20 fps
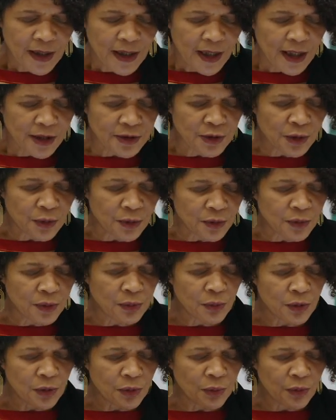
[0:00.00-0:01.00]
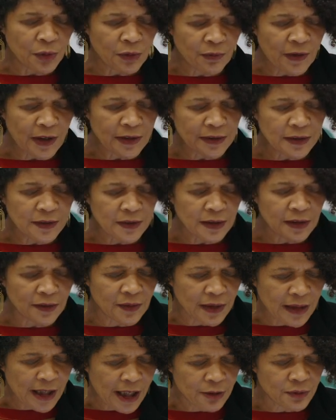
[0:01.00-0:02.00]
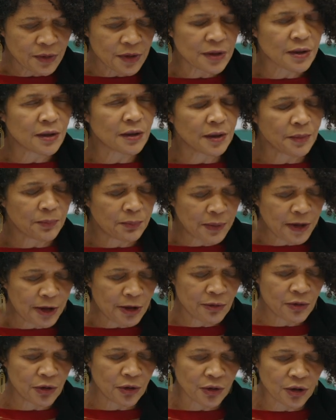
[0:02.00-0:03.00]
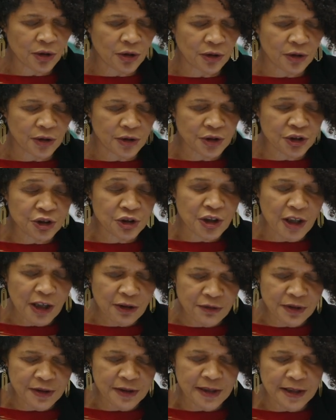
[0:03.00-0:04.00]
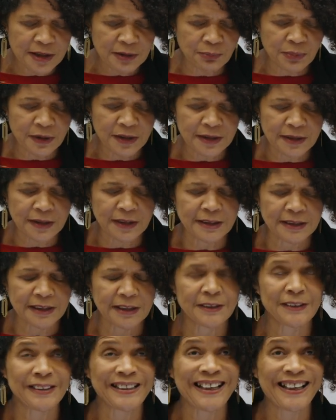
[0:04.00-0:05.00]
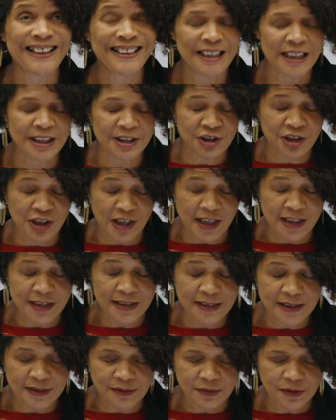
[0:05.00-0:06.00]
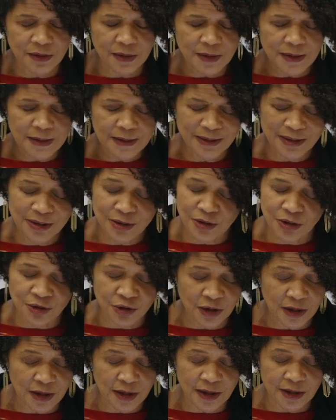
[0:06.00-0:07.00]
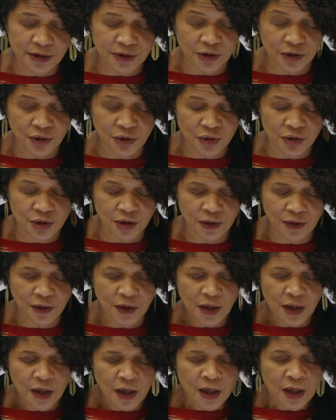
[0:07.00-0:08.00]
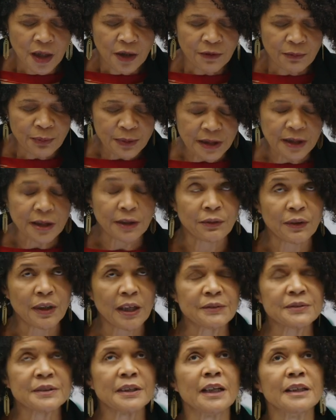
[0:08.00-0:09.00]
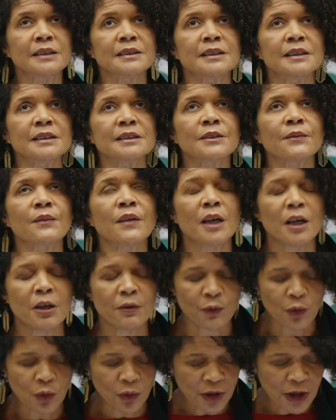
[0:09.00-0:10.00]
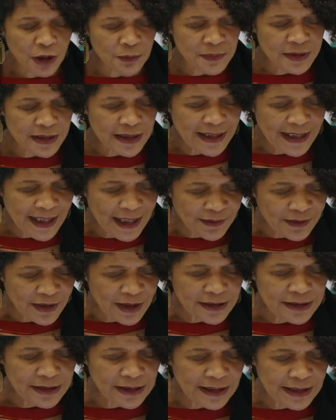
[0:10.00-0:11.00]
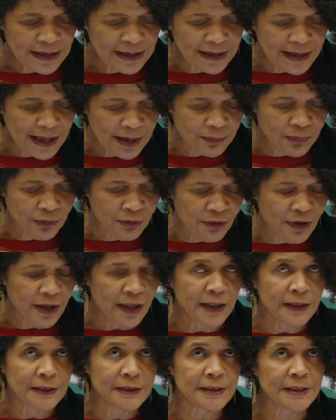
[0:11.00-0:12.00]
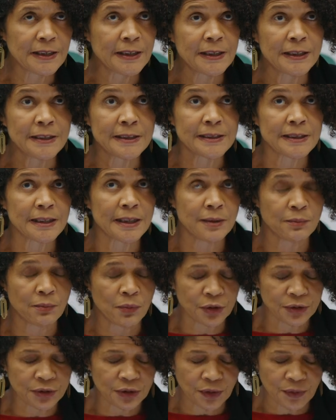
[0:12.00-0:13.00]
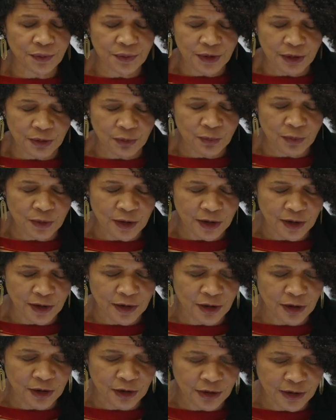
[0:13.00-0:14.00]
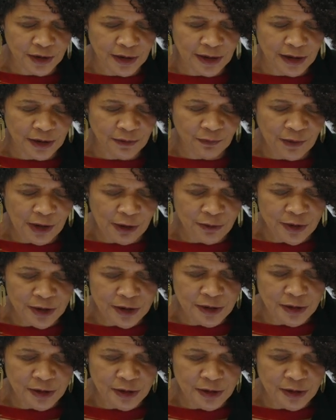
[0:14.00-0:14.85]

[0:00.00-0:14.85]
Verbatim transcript: And so the, the, the fact that the, the council, Imperial College, charities, business, and the NHS, such a key institution, particularly for life sciences, have all come together to collaborate is a model that we are looking at very,